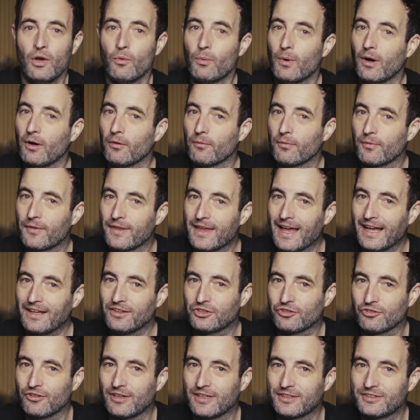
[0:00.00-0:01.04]
Well, the
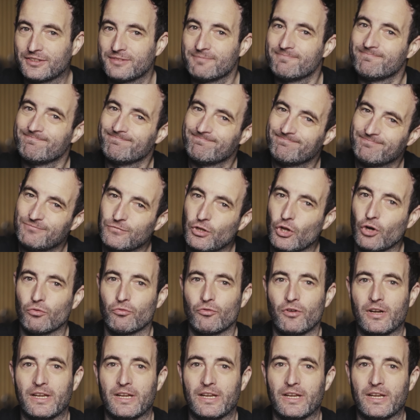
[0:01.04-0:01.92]
answer is not